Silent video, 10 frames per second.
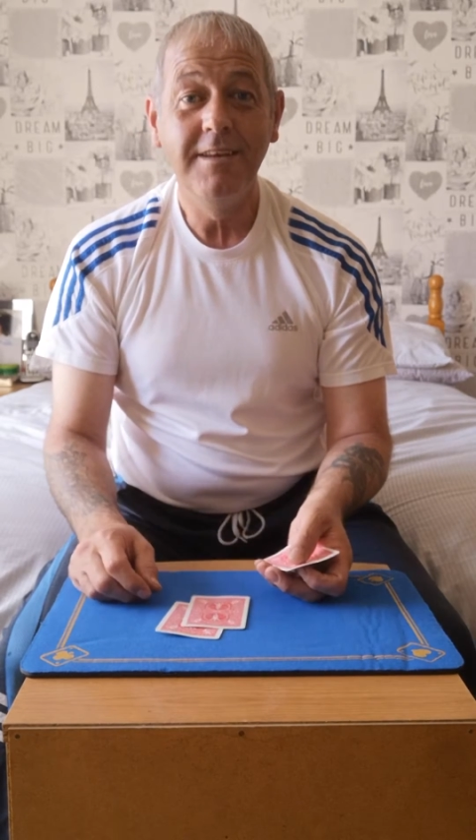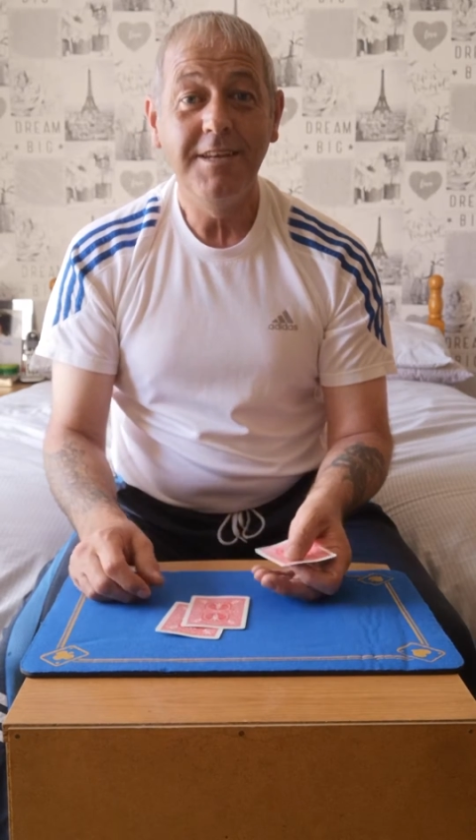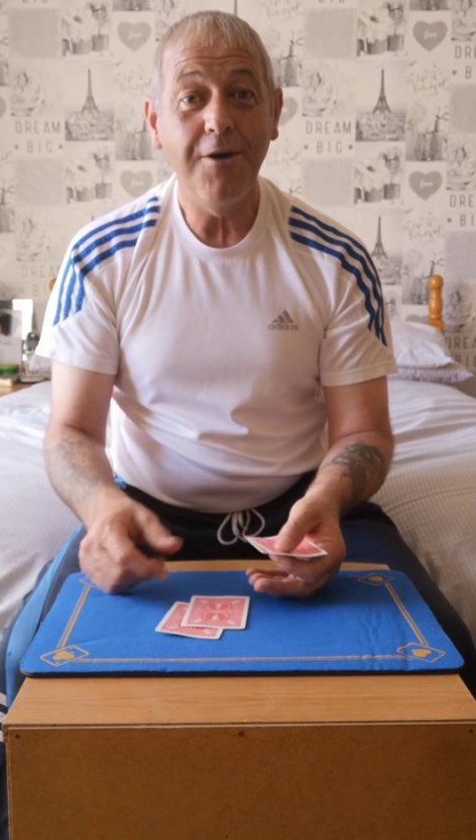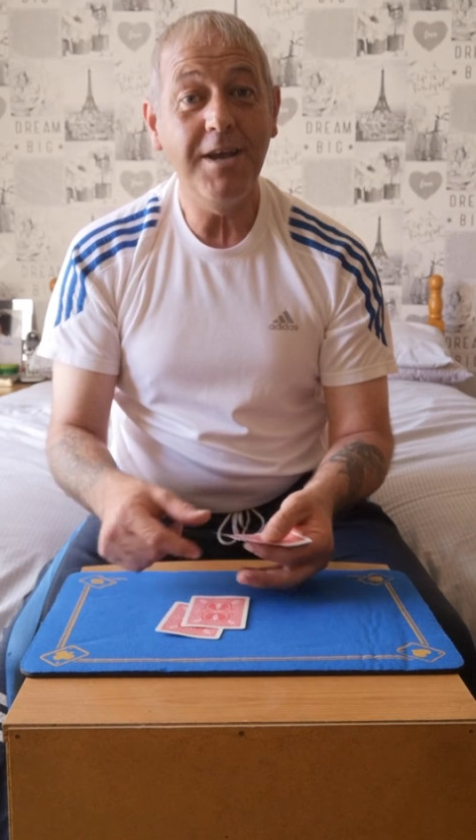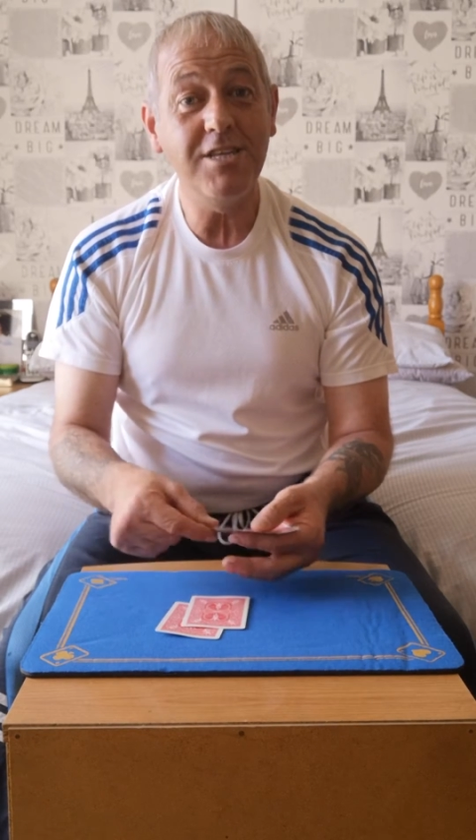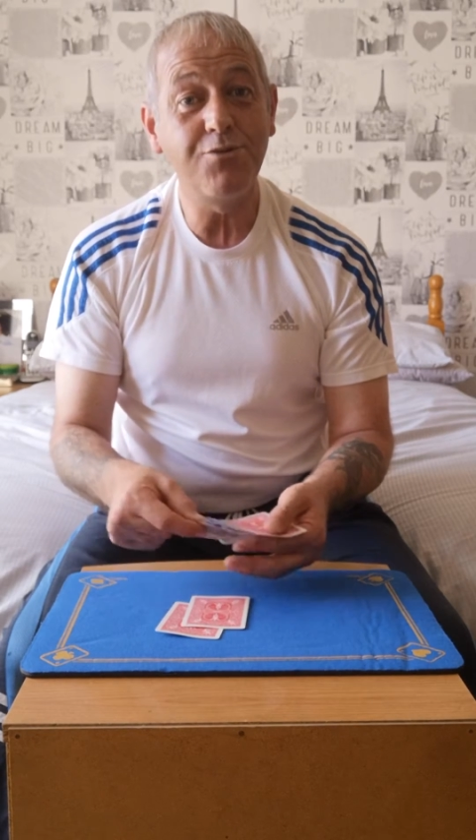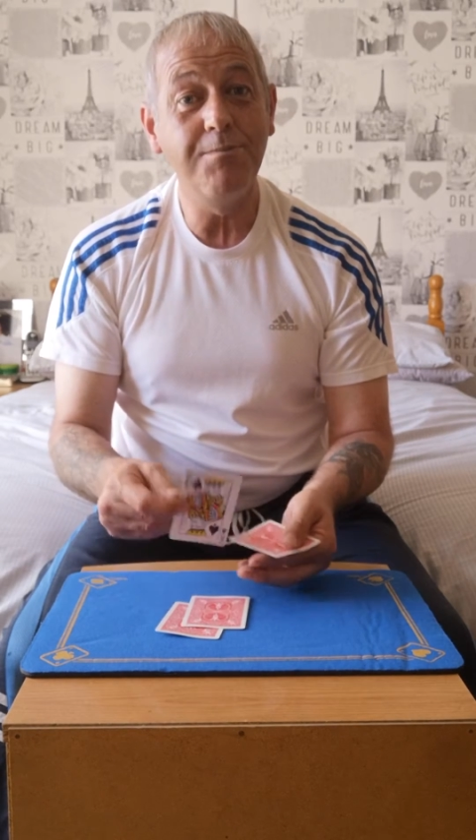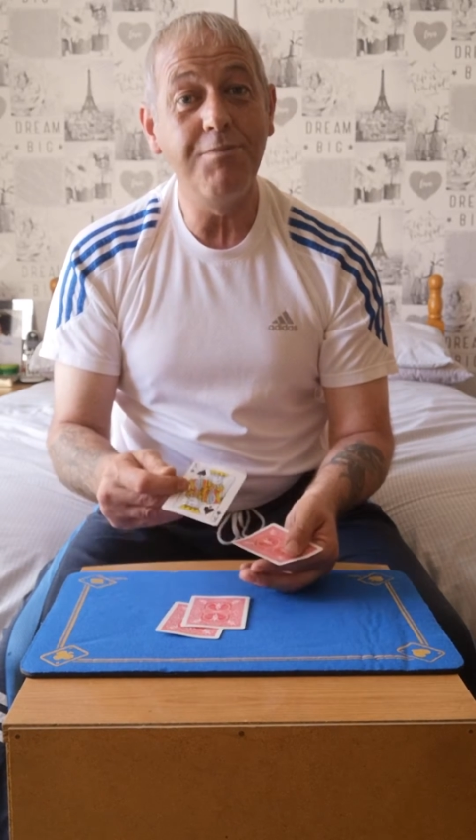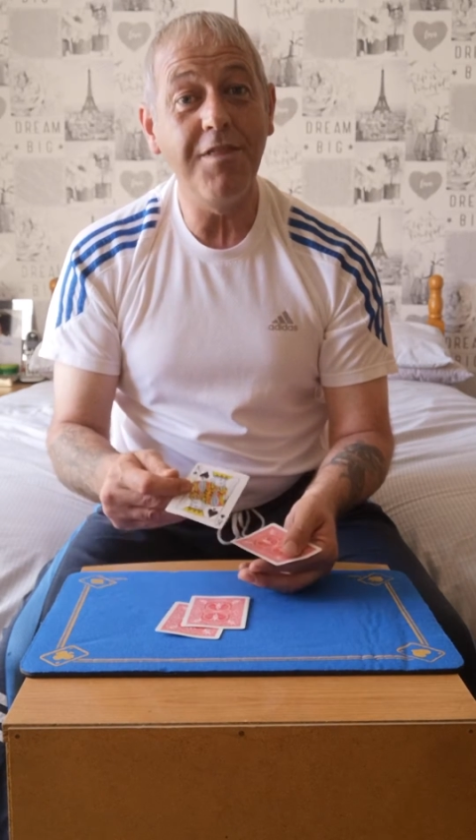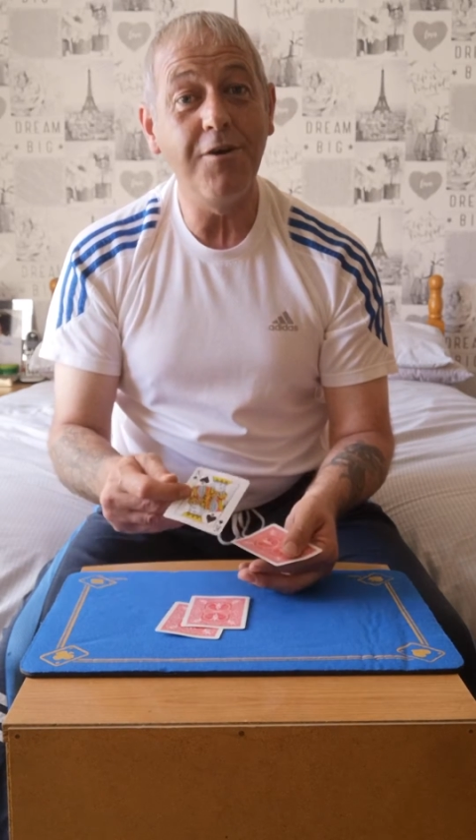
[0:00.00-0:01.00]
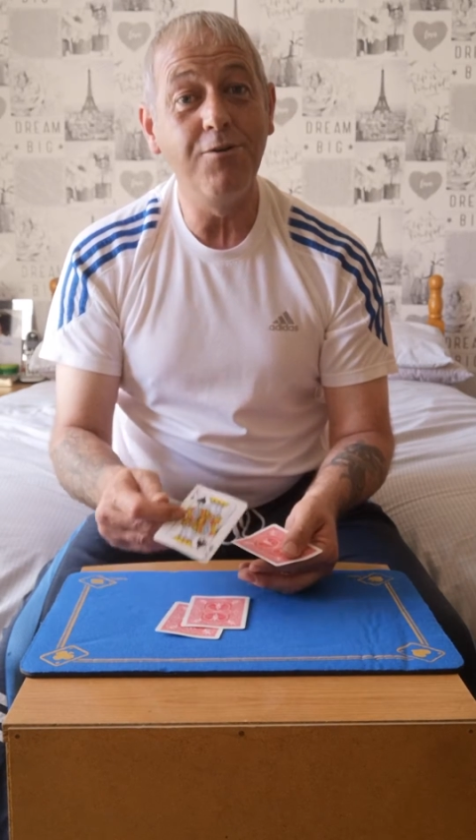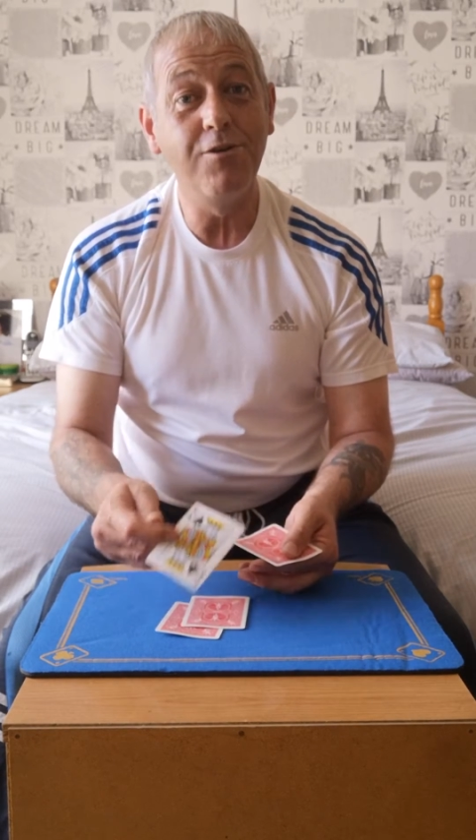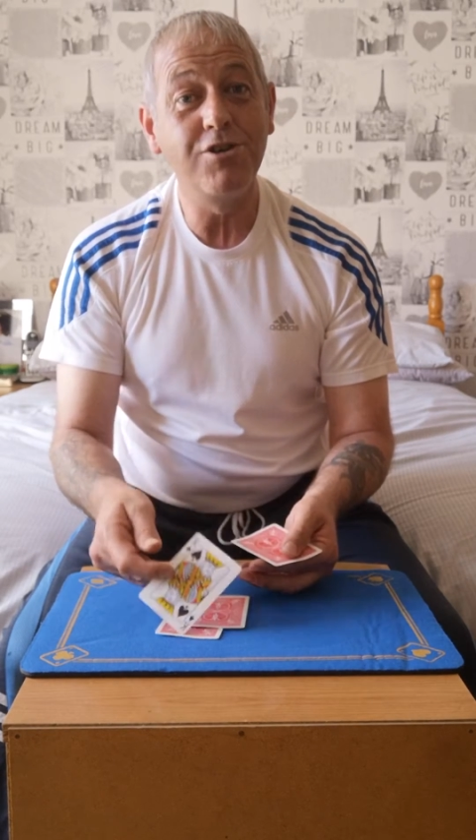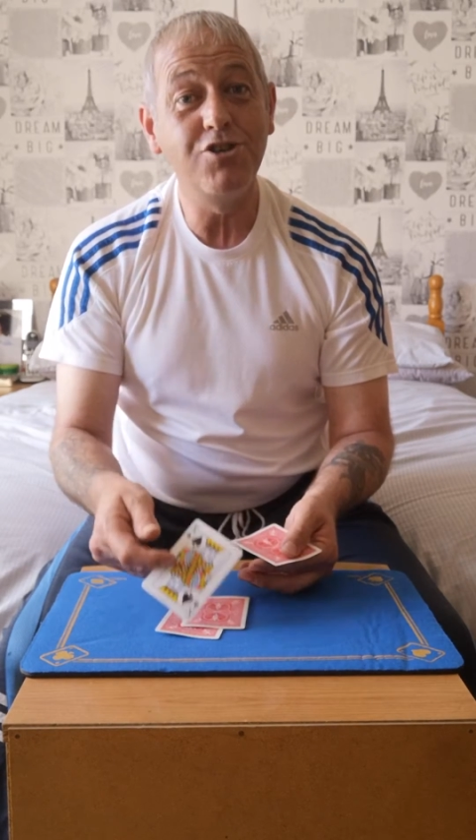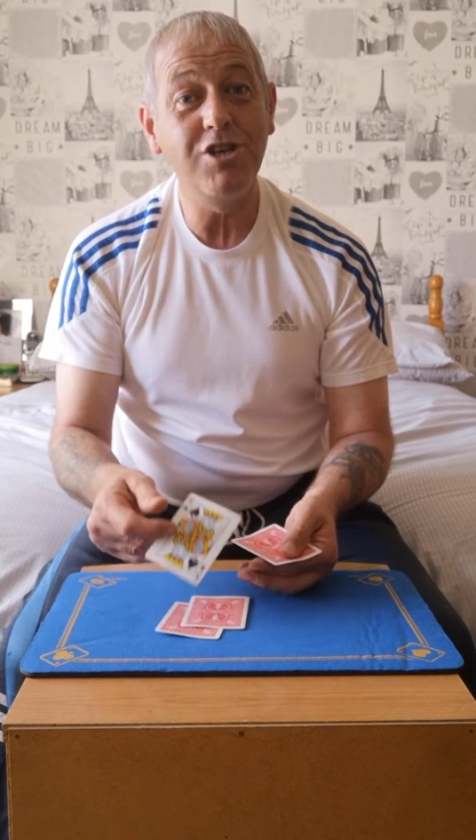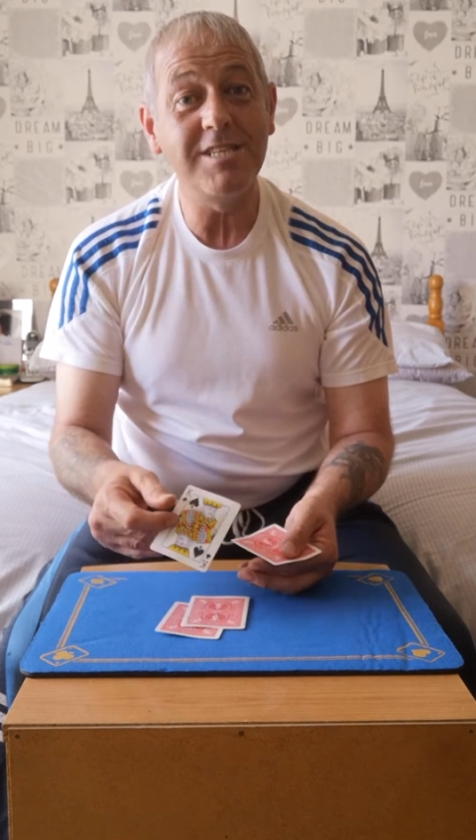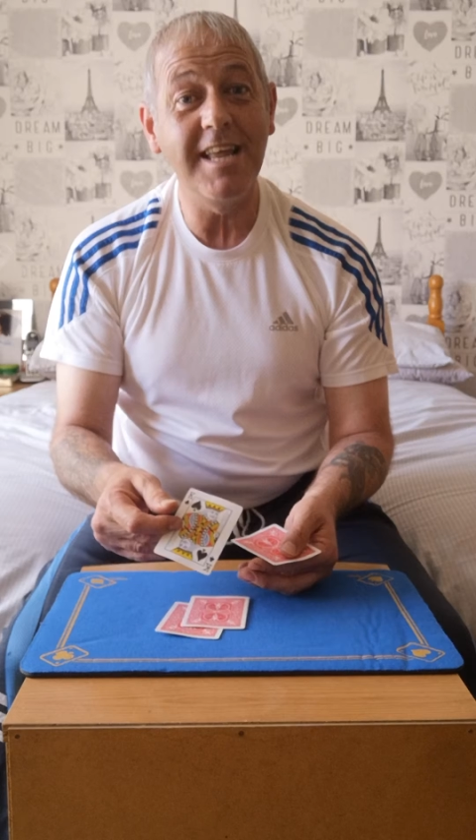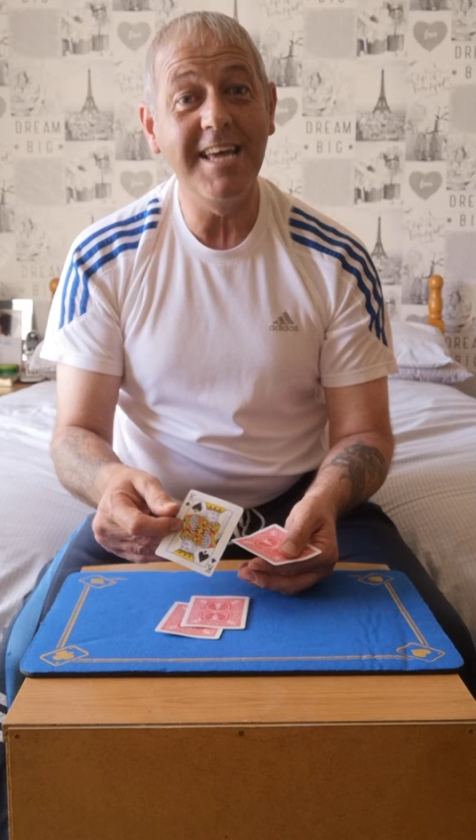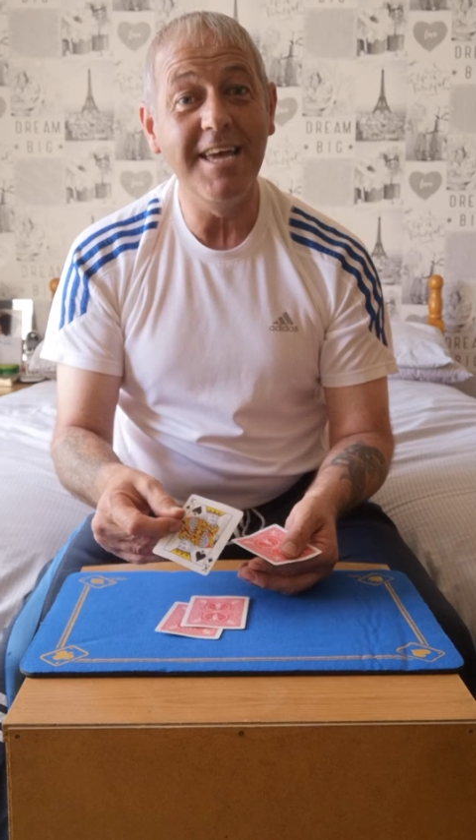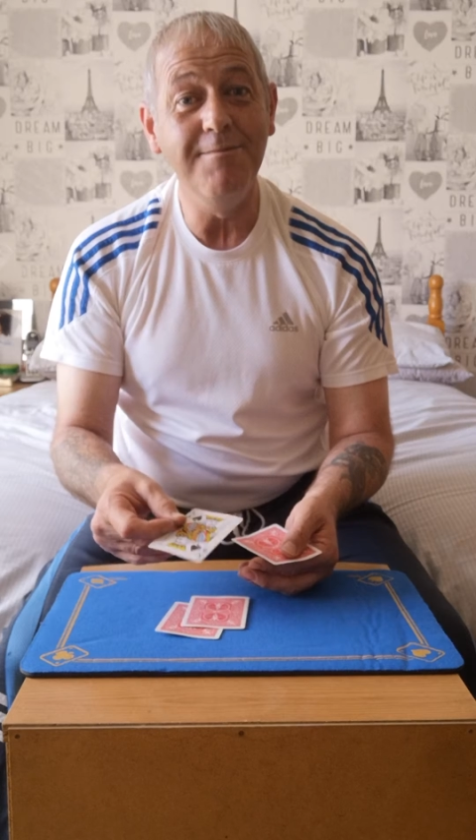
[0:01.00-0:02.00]
Now his twin brother, who looks just
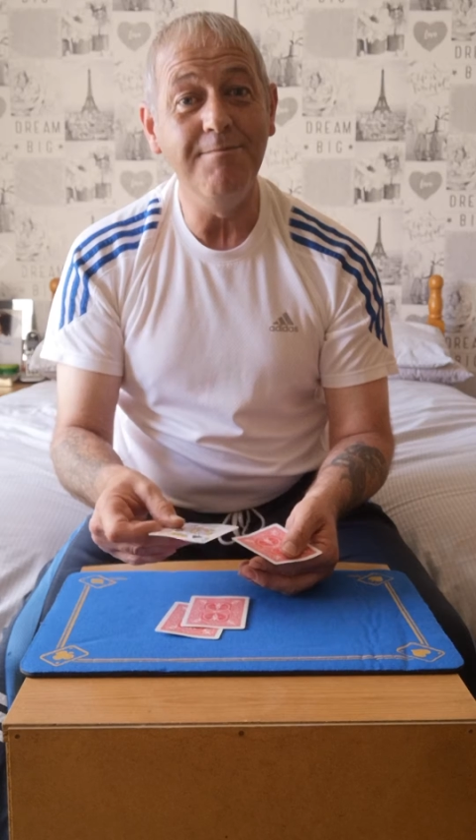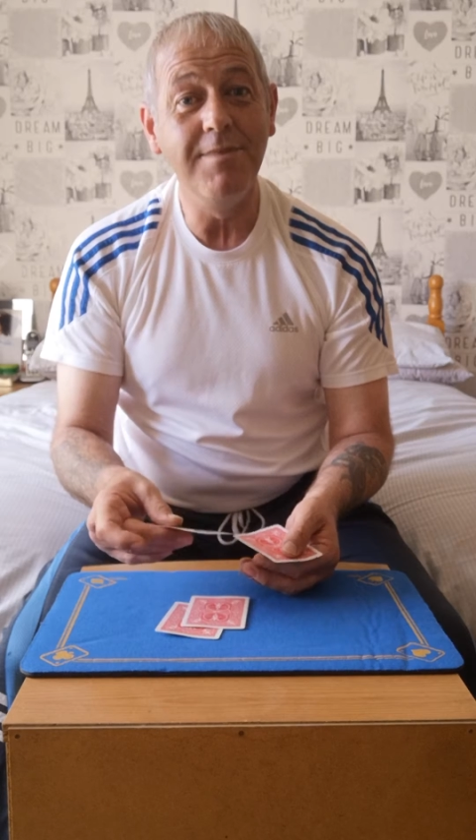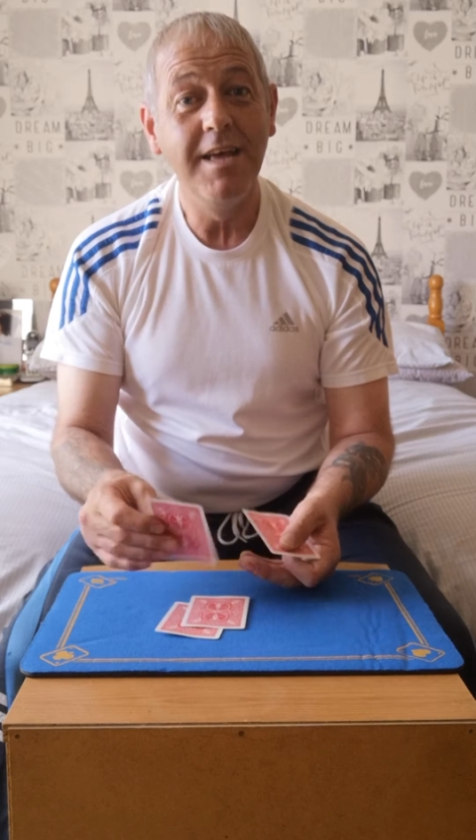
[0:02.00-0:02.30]
like him,